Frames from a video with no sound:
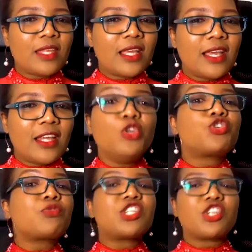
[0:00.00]

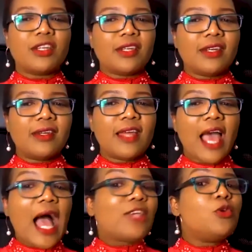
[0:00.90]
Nutrition.
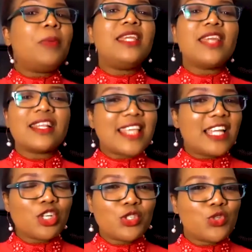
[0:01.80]
Are you paying
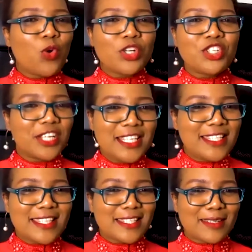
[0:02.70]
attention to what you're
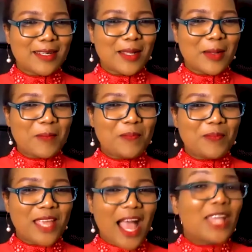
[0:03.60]
eating?
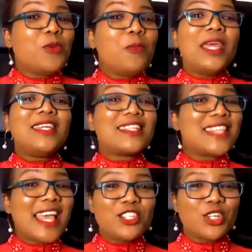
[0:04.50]
Are you paying
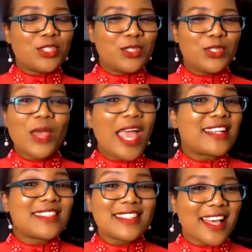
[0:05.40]
attention to
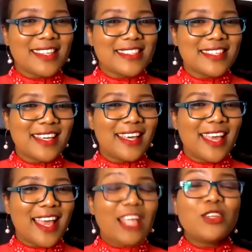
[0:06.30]
exercise?
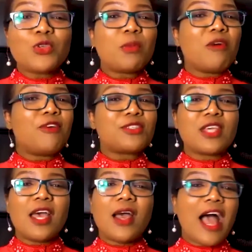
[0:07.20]
I know some of us
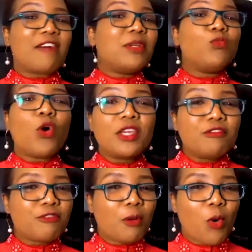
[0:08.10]
have been working
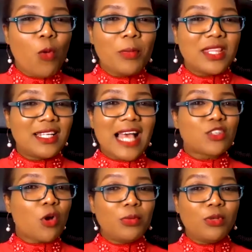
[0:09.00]
from home in the last
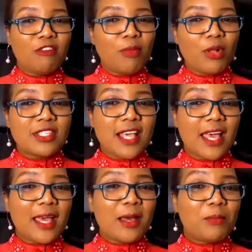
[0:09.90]
couple of months.
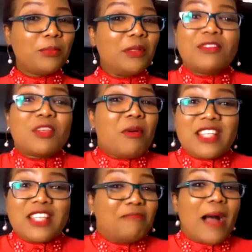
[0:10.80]
Some of us
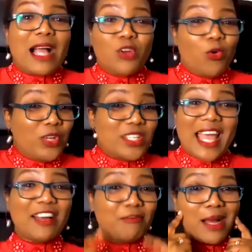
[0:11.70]
have packed on weight. I
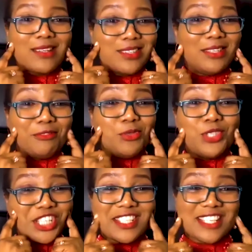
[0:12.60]
have packed on a few
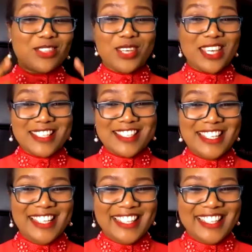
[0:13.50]
cheeks, as you can see.